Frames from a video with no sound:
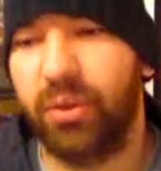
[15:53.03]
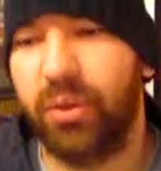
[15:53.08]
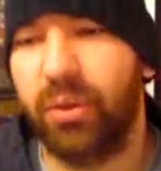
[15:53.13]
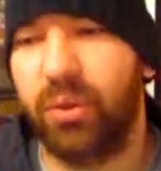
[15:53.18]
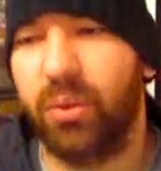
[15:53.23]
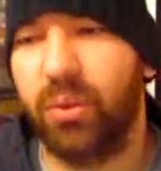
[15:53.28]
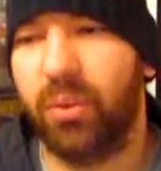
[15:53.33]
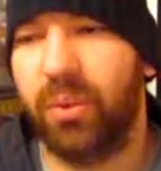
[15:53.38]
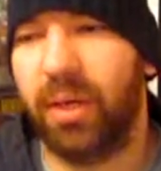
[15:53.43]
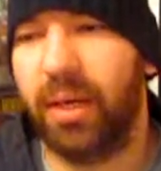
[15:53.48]

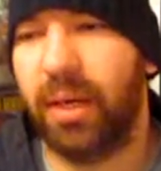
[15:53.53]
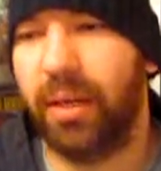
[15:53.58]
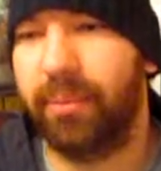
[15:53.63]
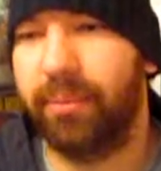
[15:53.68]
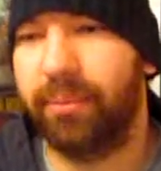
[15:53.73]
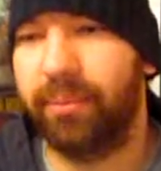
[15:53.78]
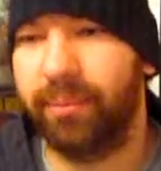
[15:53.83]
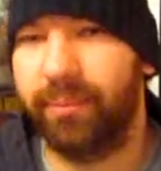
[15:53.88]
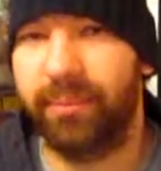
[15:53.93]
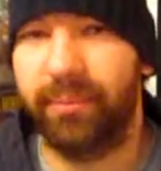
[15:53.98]
to,
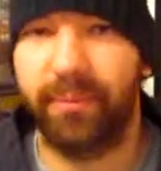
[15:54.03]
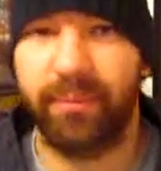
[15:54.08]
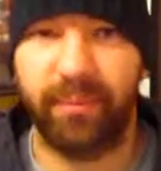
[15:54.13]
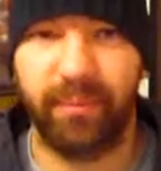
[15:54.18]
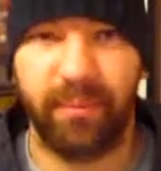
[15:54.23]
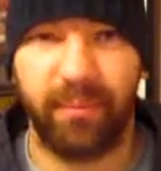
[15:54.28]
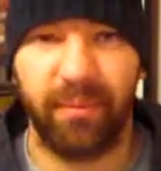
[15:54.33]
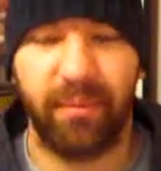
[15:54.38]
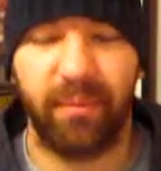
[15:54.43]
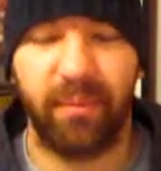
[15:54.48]
um,
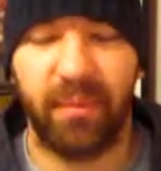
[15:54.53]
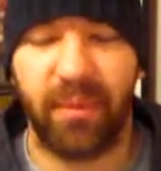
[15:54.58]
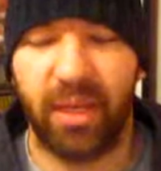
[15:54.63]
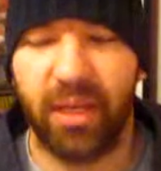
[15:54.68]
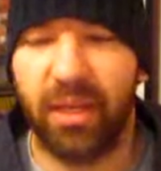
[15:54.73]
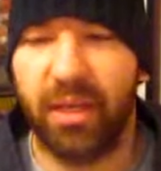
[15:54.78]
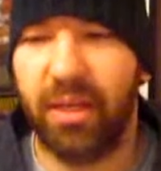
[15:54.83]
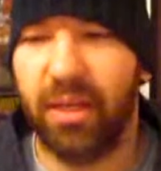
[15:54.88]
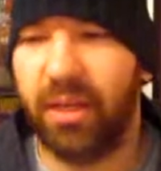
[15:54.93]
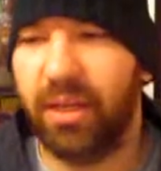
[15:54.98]

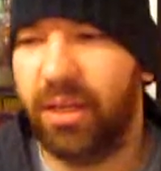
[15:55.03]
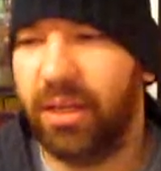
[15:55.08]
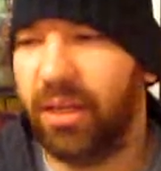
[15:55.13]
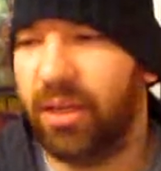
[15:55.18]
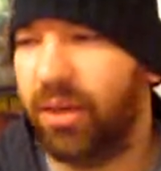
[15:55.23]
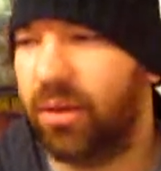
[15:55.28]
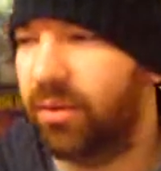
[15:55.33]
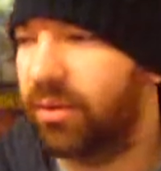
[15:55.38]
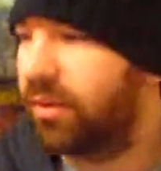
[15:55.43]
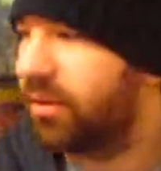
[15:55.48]
you
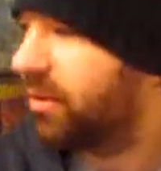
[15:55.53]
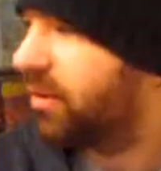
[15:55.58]
know,